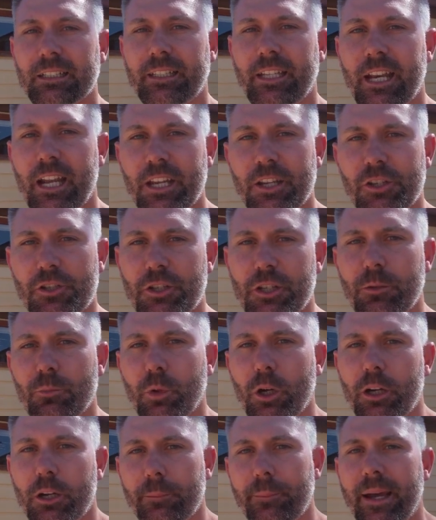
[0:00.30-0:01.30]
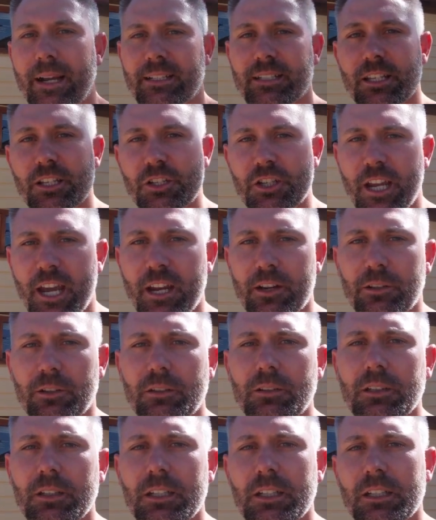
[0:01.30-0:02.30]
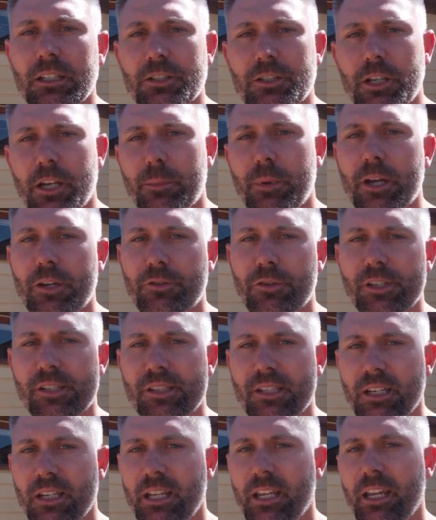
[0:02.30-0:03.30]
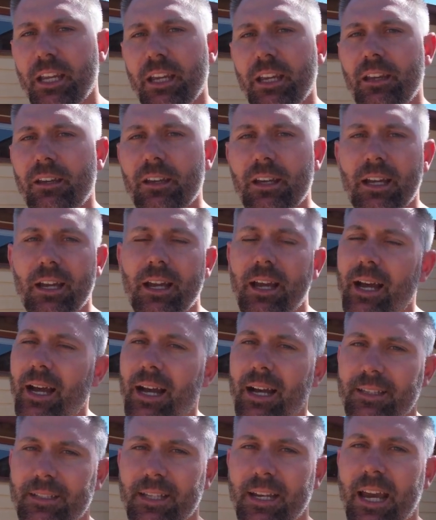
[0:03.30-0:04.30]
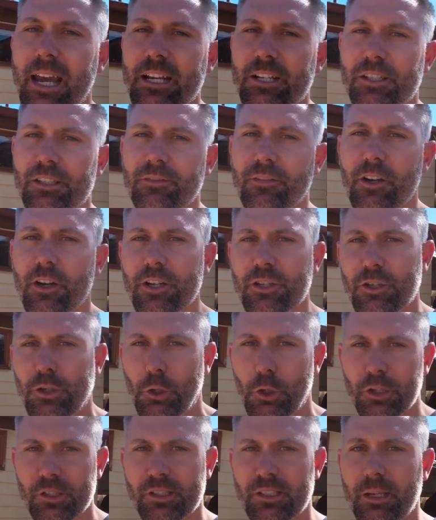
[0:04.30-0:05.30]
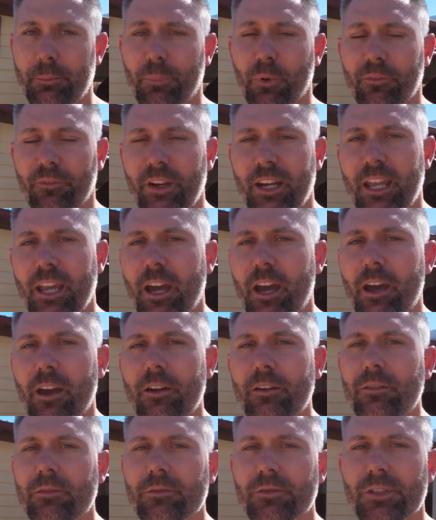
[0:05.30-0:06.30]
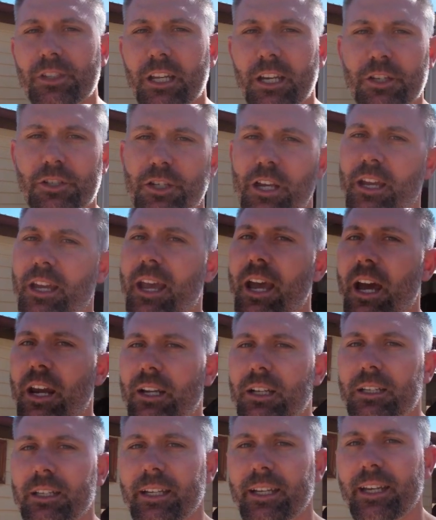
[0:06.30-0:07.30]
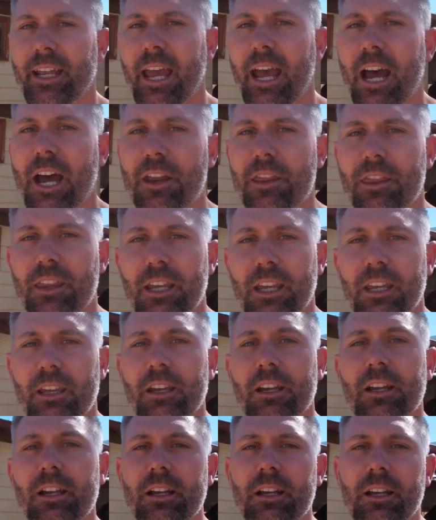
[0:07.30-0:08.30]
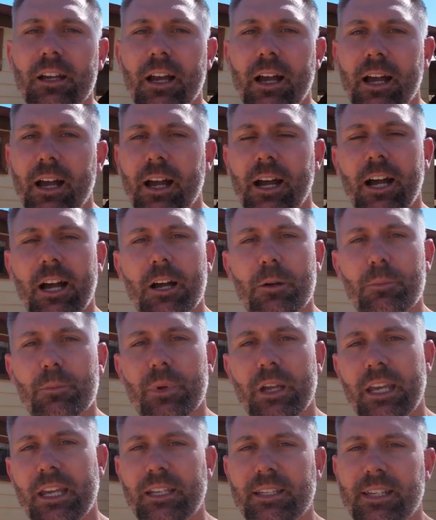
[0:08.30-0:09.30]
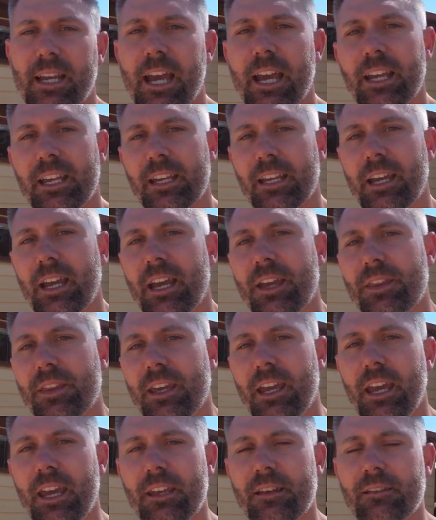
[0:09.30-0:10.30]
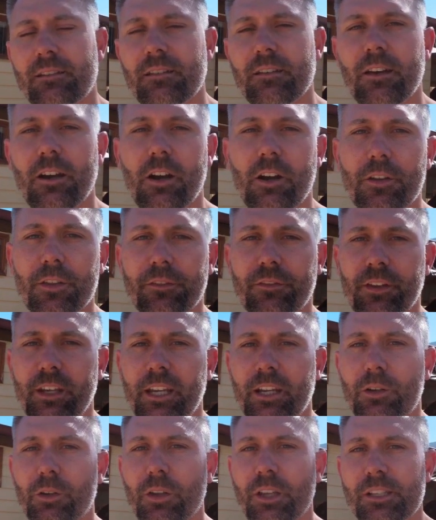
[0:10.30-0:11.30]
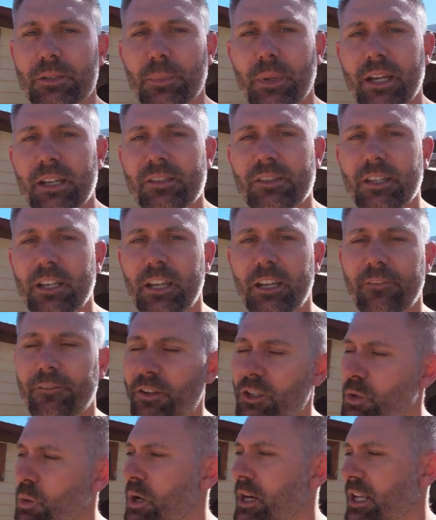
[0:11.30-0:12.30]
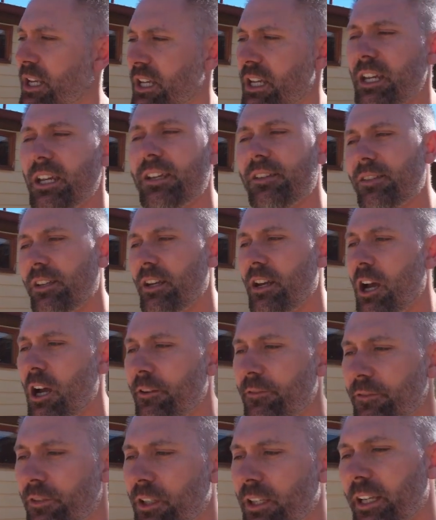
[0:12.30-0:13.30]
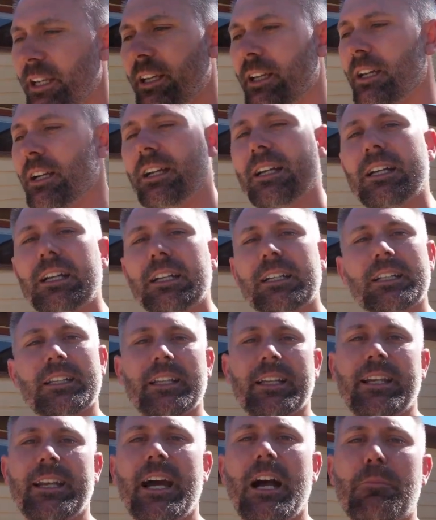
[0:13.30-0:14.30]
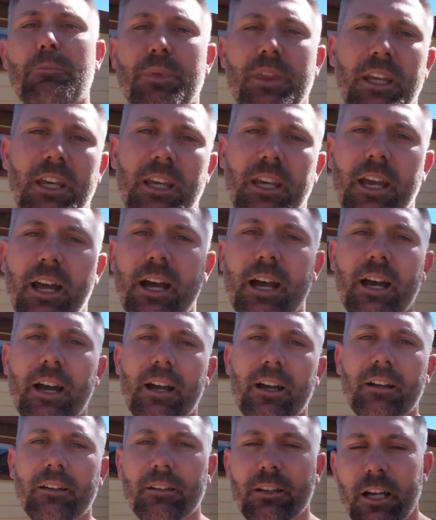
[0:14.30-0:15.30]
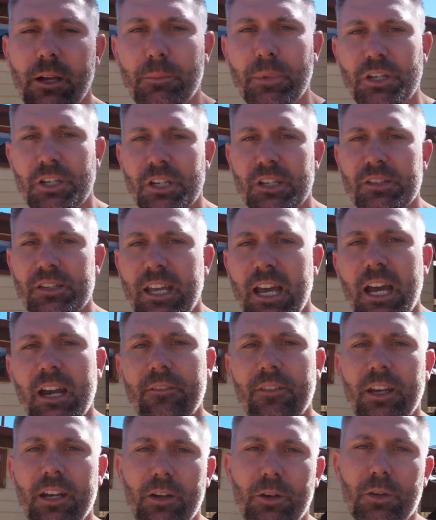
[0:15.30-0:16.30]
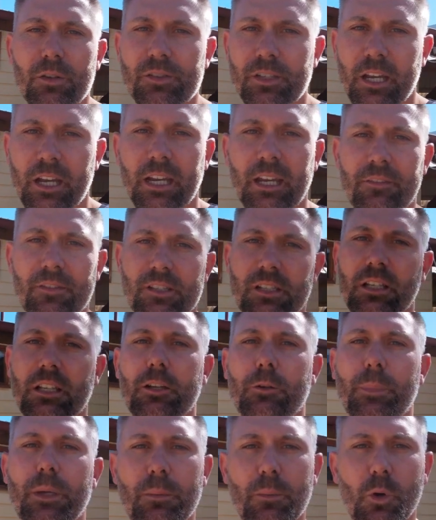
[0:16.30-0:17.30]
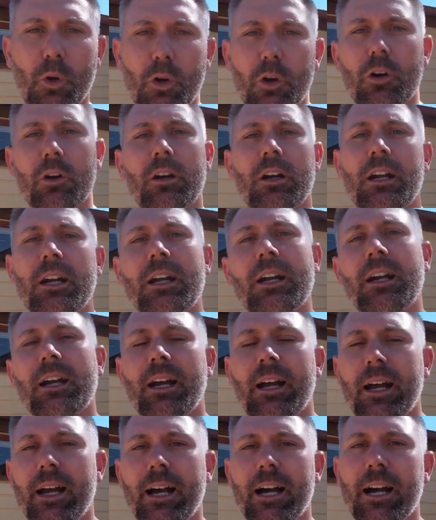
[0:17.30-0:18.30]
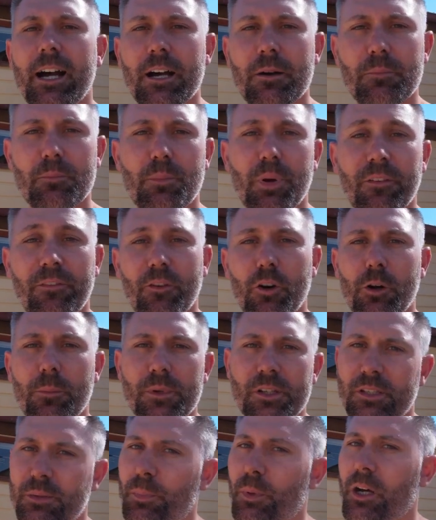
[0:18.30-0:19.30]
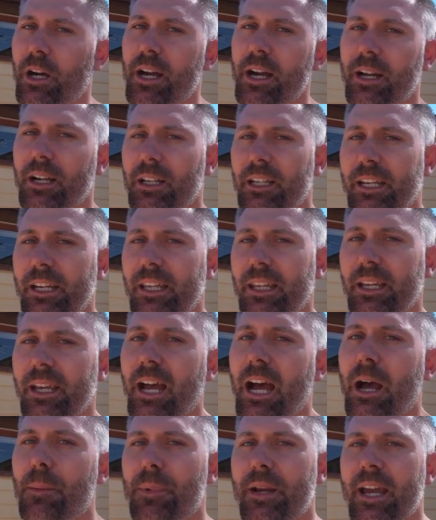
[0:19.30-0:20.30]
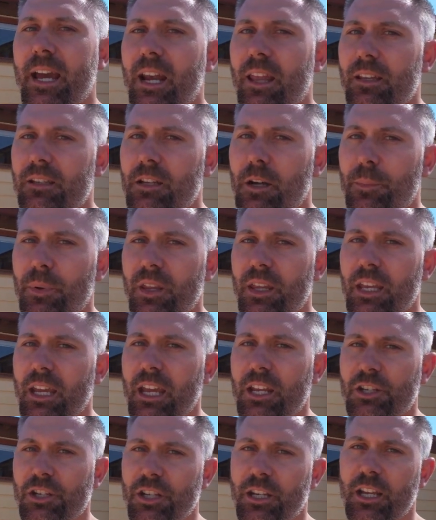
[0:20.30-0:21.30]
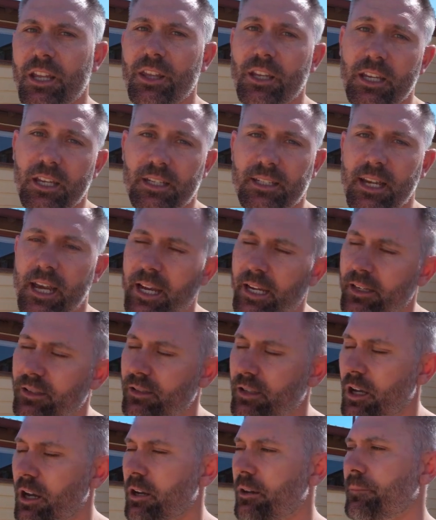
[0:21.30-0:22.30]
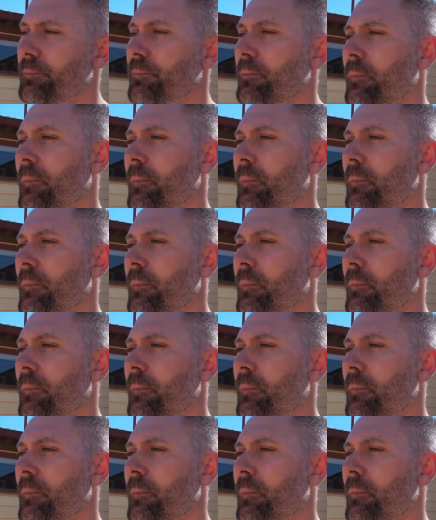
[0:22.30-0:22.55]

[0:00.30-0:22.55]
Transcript: G'day YouTube, welcome back to the channel. Turbo Tristan here. Today just a very short, simple video. Just going to show you how to clean out the intake and the head on the vehicle that's been sitting for 20 years and hopefully clean up the emissions out of it and also give us a little bit more performance by cleaning the carbon out of the top of the engine and the intake. So